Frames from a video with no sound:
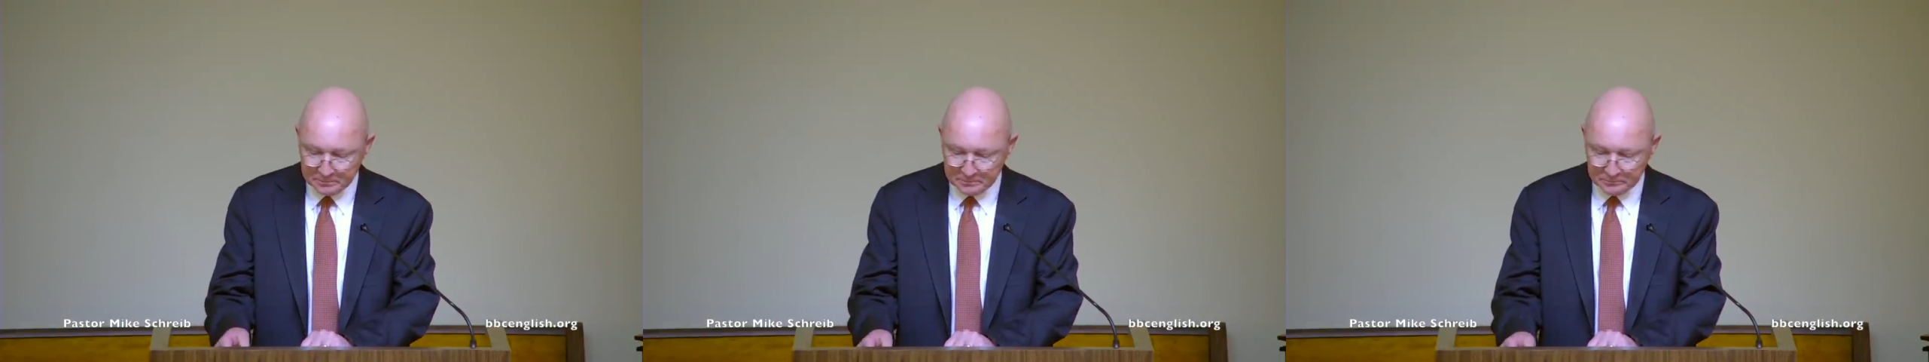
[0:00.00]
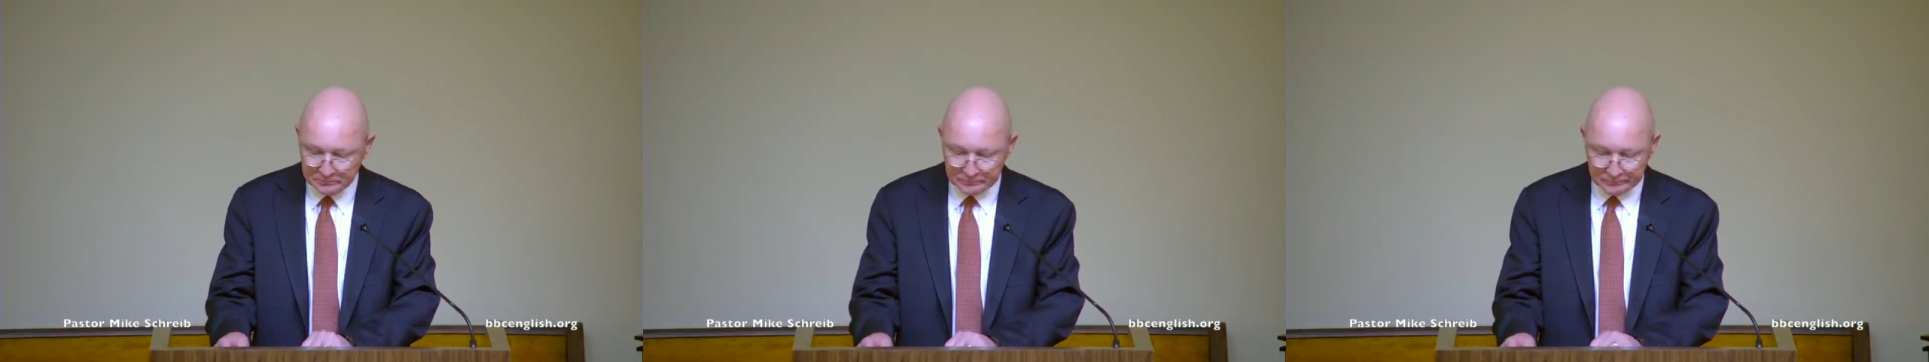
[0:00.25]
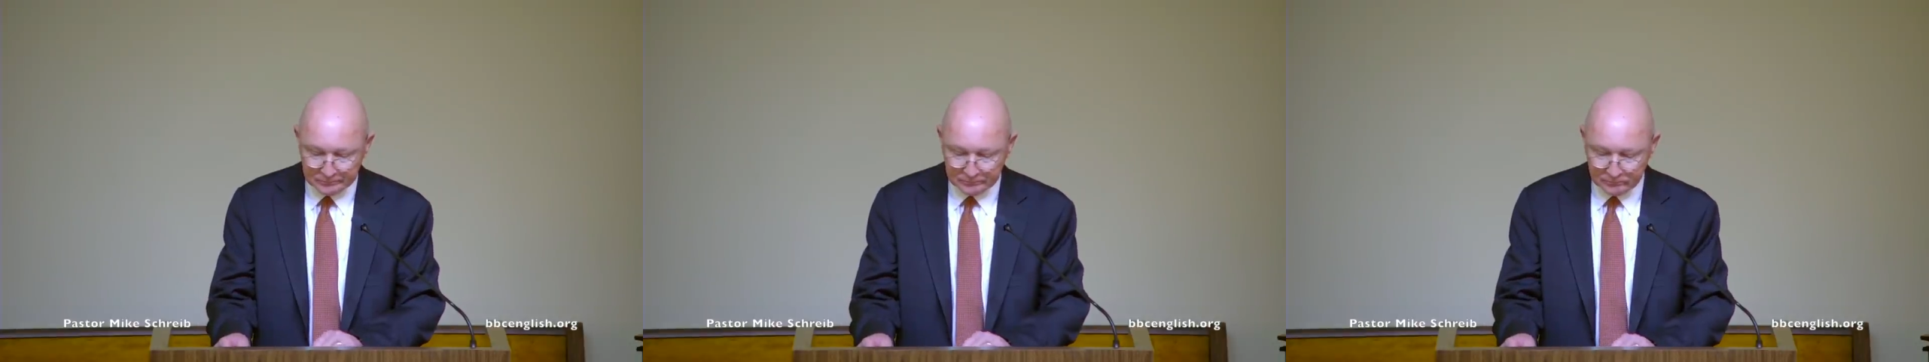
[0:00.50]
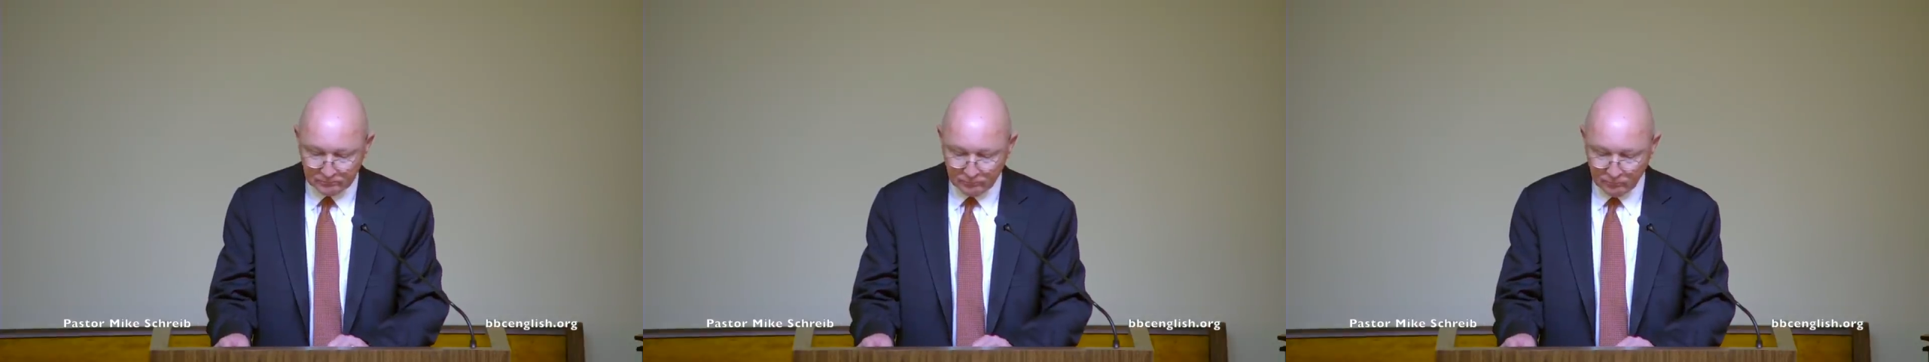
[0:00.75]

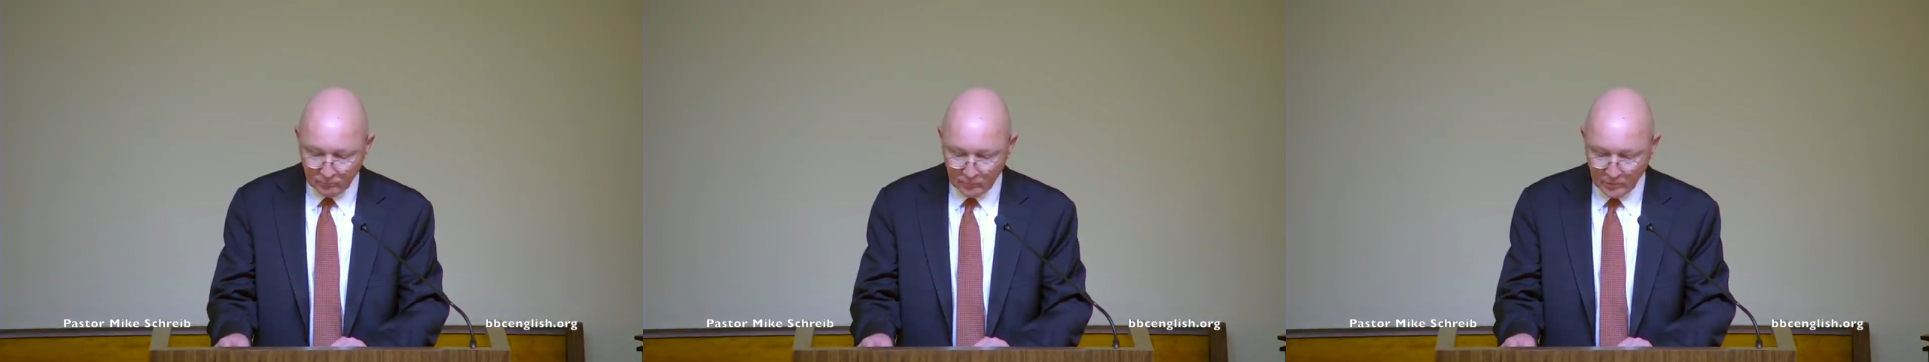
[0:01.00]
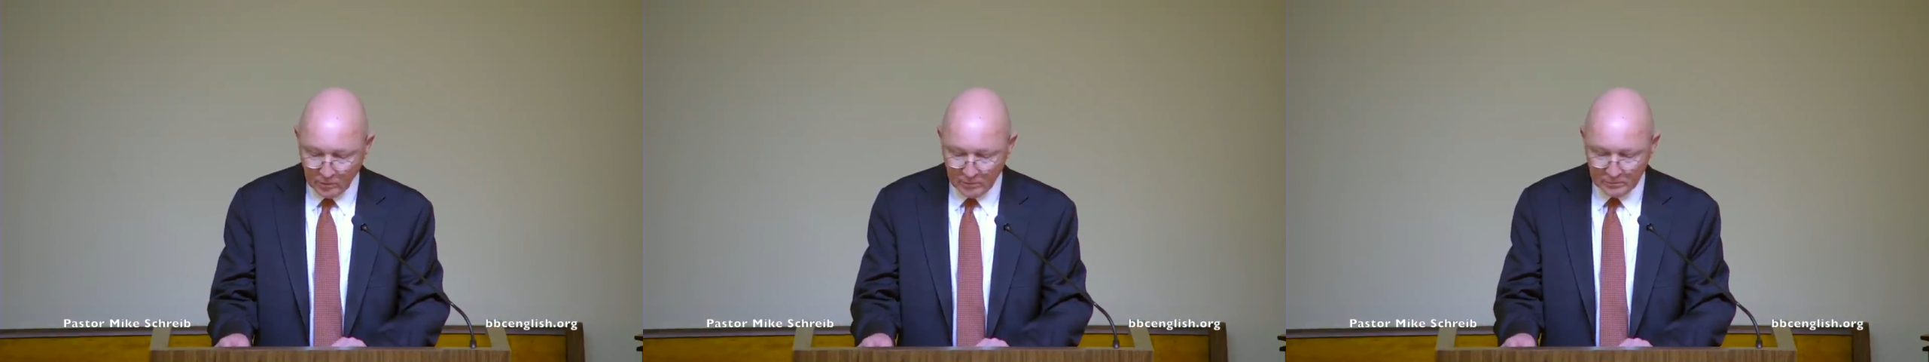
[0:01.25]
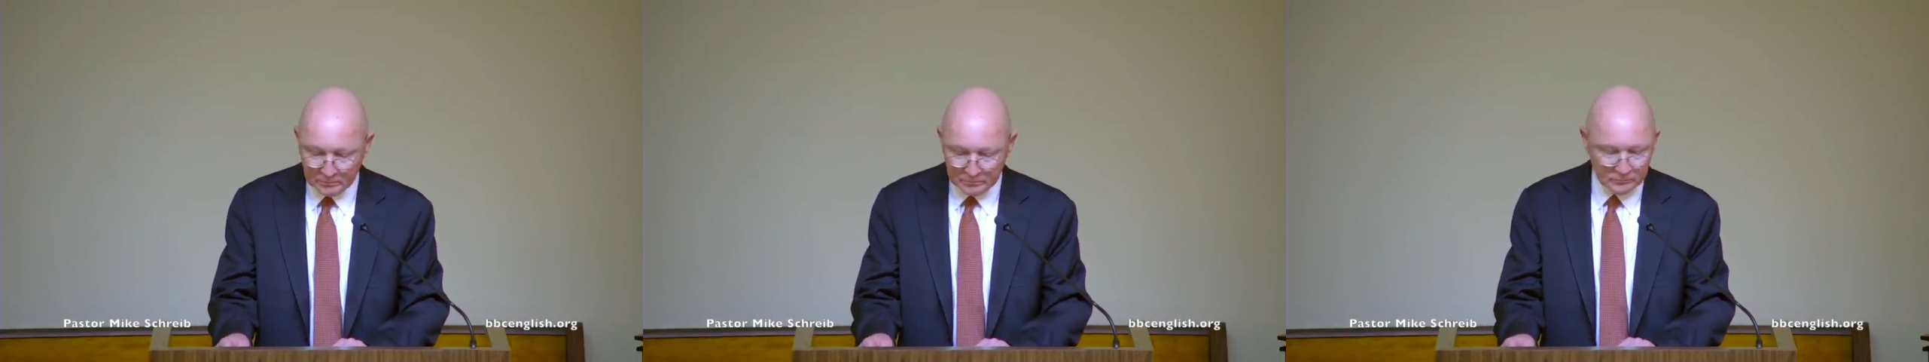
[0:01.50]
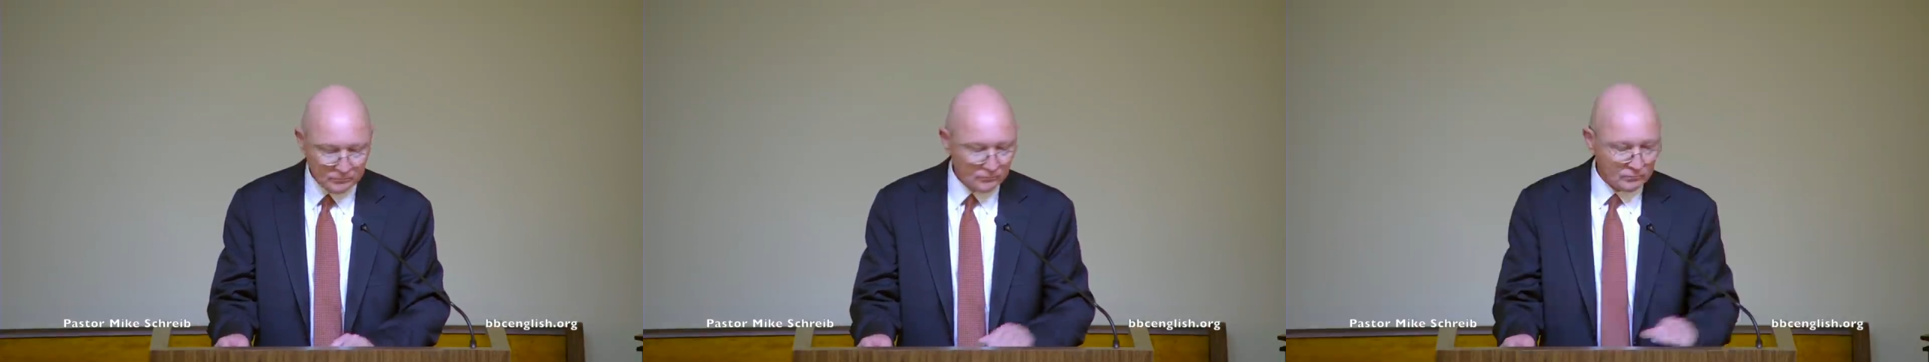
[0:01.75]

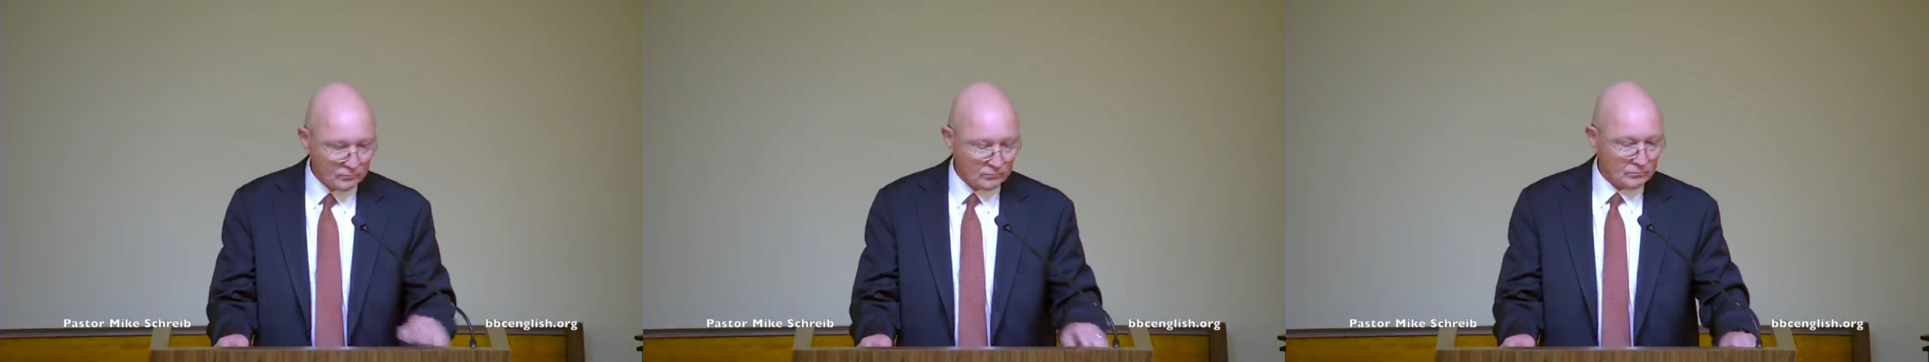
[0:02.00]
Nothing is said.